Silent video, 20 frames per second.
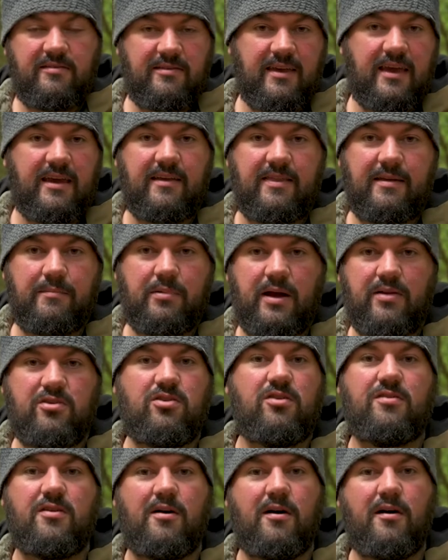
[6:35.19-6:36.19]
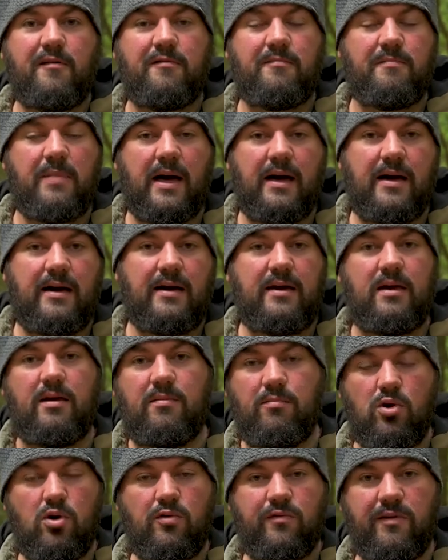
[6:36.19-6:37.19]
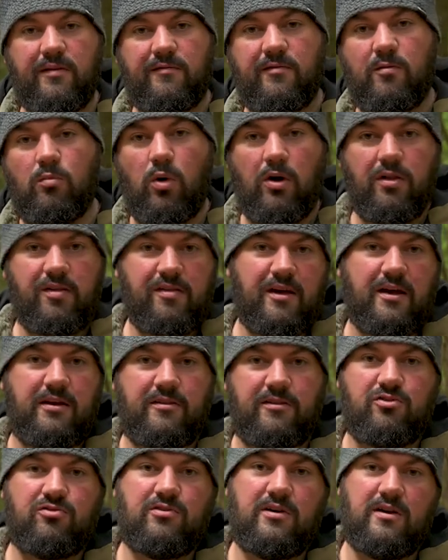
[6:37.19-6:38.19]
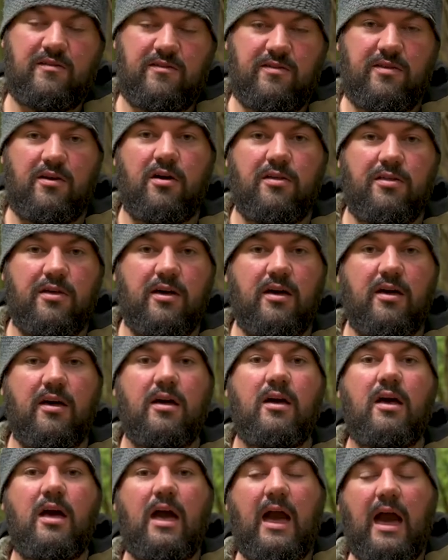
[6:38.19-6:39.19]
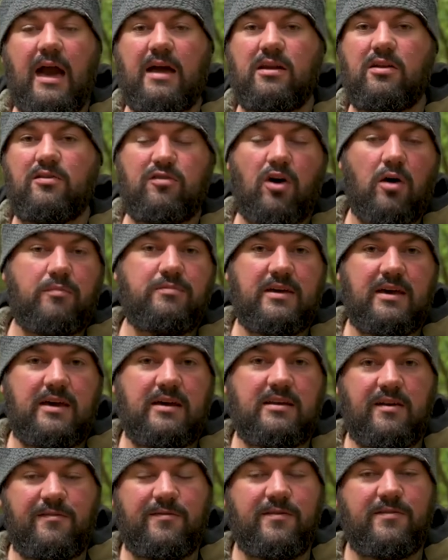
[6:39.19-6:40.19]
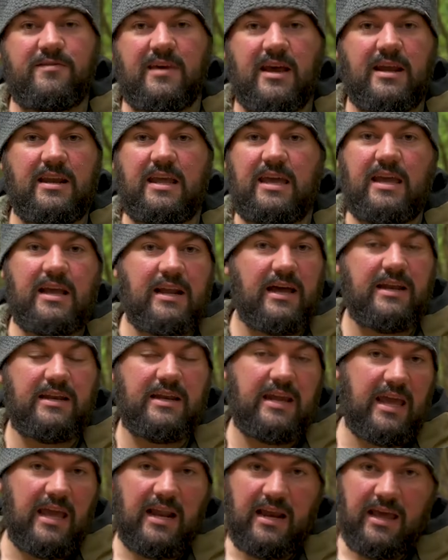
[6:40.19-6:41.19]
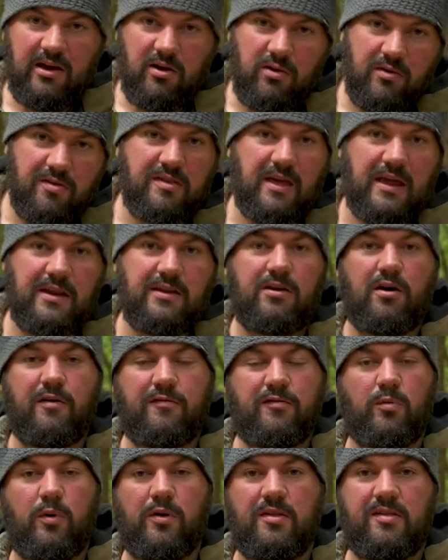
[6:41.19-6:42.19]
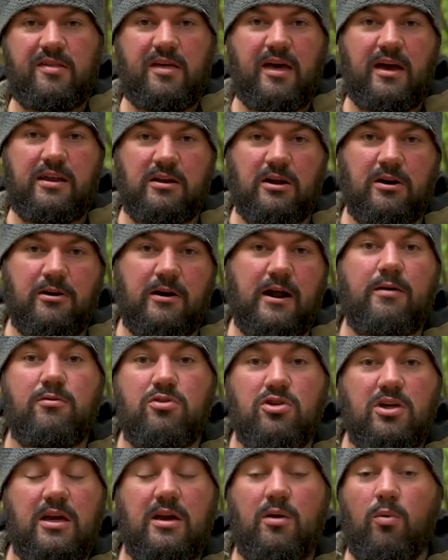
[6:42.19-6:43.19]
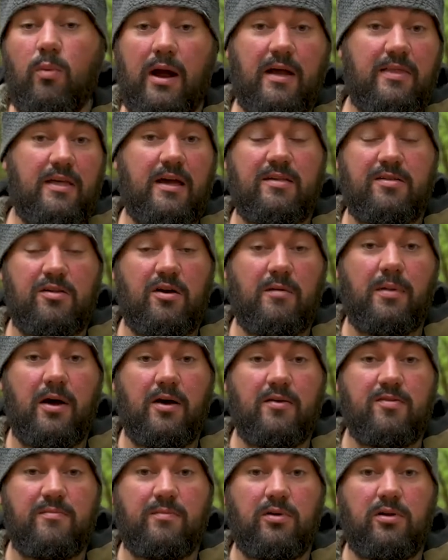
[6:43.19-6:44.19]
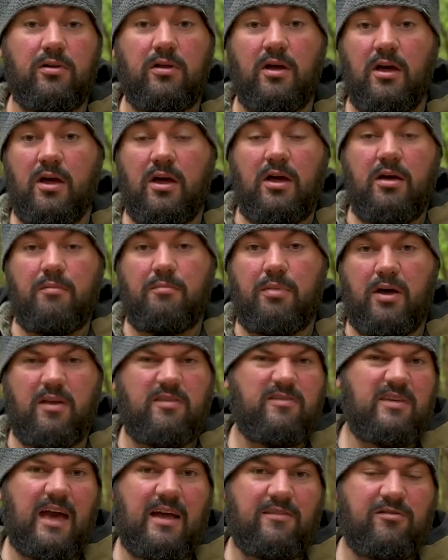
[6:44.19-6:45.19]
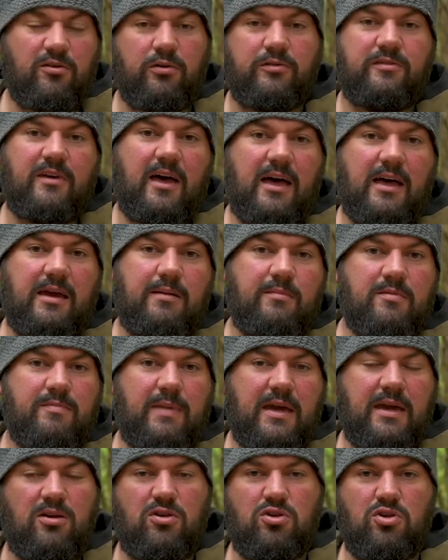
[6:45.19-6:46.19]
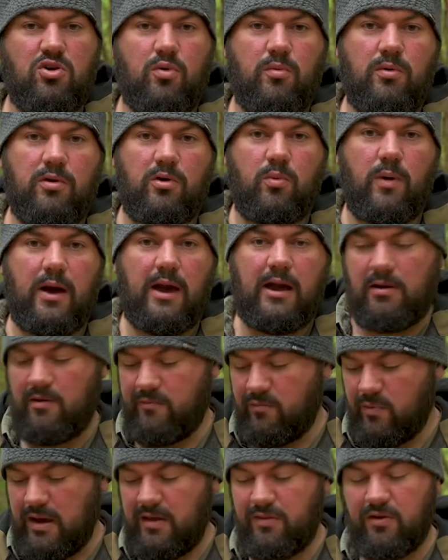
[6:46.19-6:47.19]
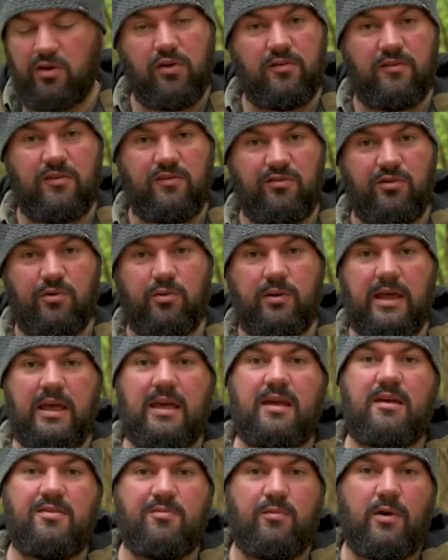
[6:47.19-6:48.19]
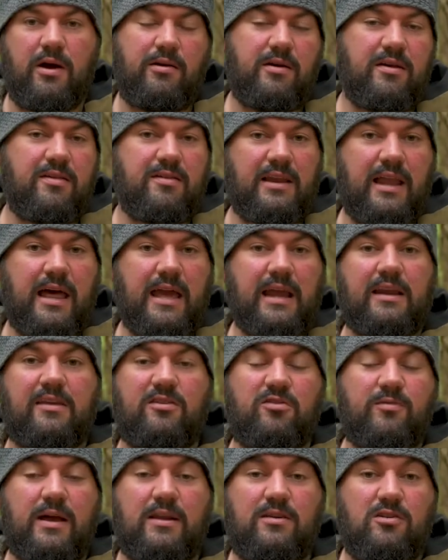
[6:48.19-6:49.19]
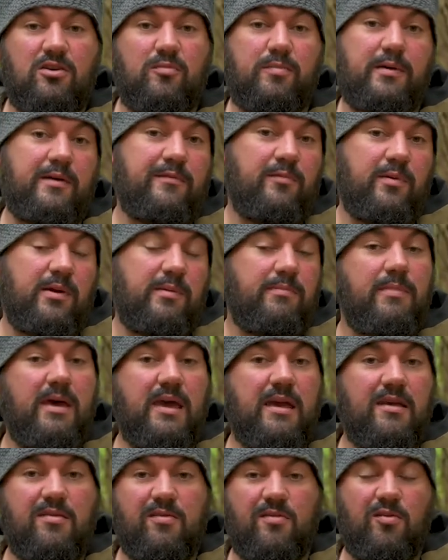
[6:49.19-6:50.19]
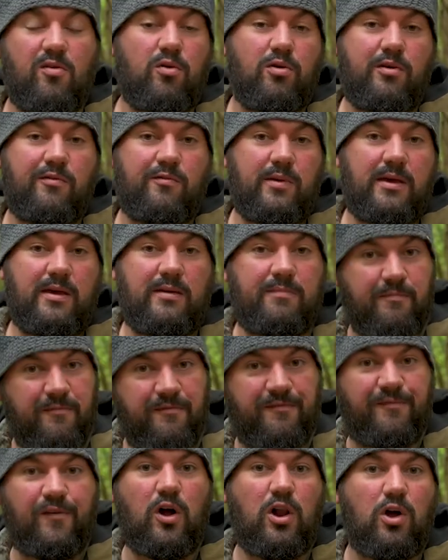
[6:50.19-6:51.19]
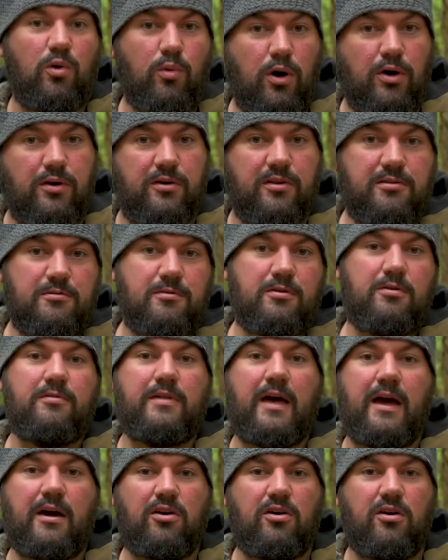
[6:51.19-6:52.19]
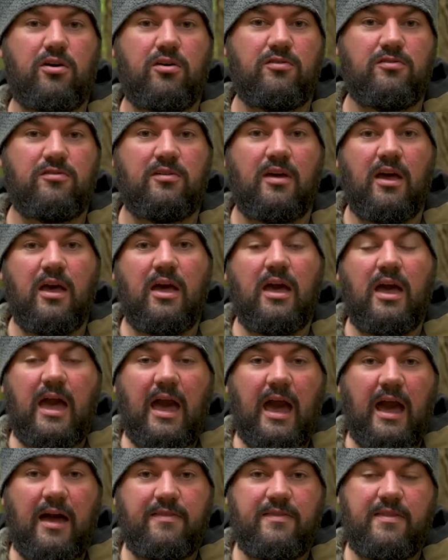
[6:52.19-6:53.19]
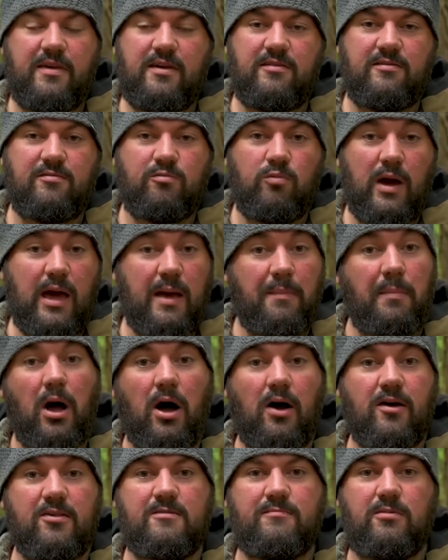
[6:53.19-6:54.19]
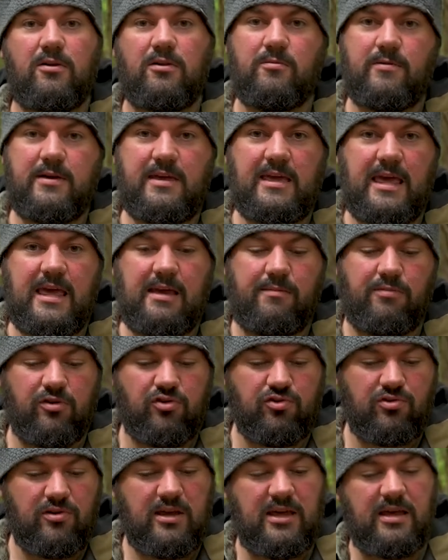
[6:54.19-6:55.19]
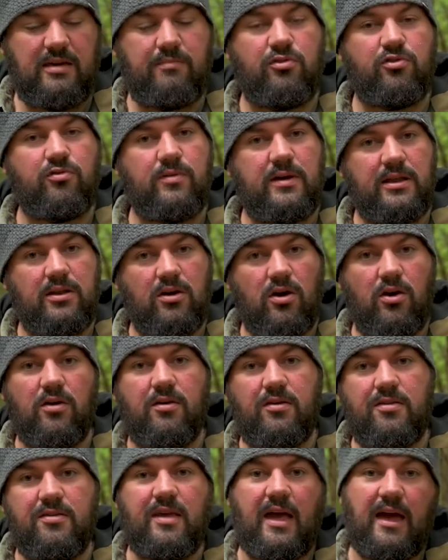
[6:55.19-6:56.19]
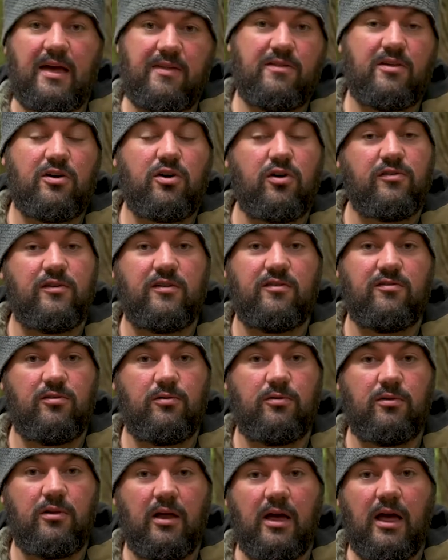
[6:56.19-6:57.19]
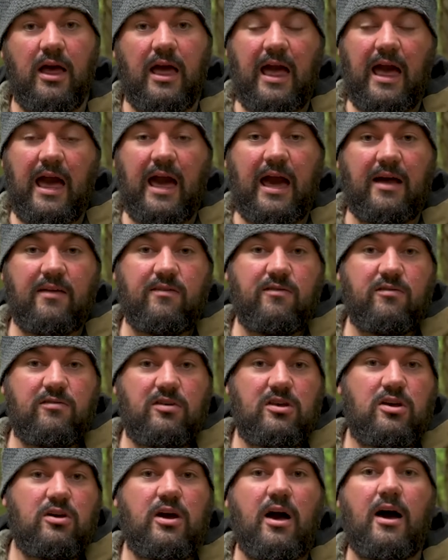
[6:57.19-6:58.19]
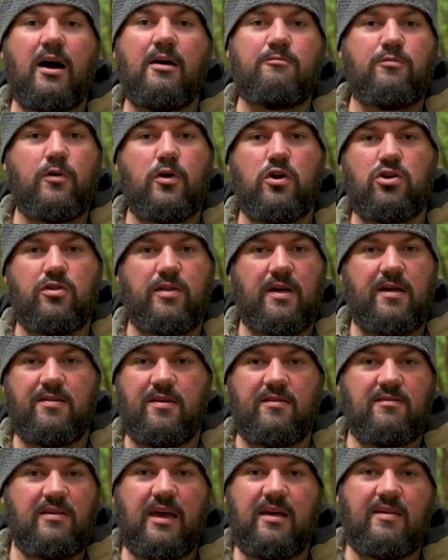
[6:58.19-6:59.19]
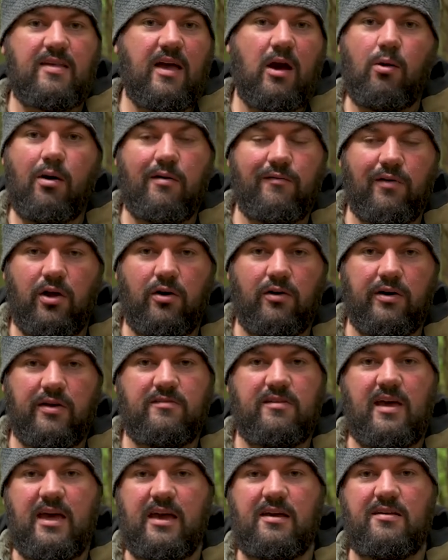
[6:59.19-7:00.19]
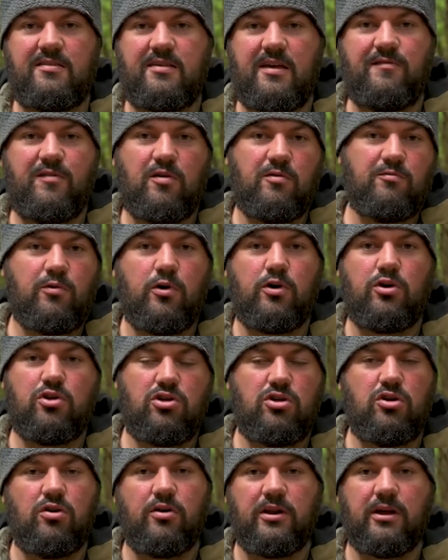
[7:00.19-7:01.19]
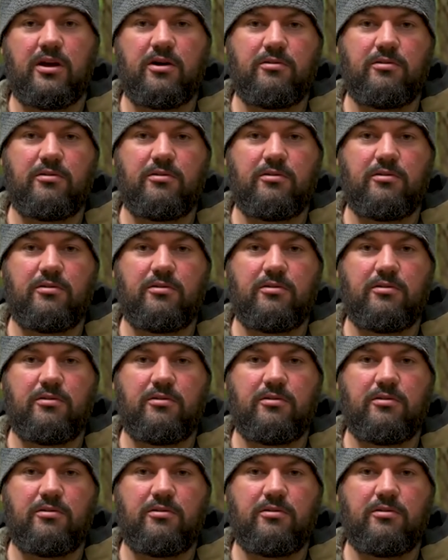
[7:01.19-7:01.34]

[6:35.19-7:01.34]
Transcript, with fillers: taking the branches off by moving from one side of the tree to the other and adopting a different technique like kneeling or standing off to one side and crouching where that's not possible but at all times making sure we're aware of where the cutting tool is where it's likely to end up if we miss or if we follow on through that cut and that where possible we keep the tree between us and the cutting tool and you can't rush this. It takes however long it takes. If you rush, you're going to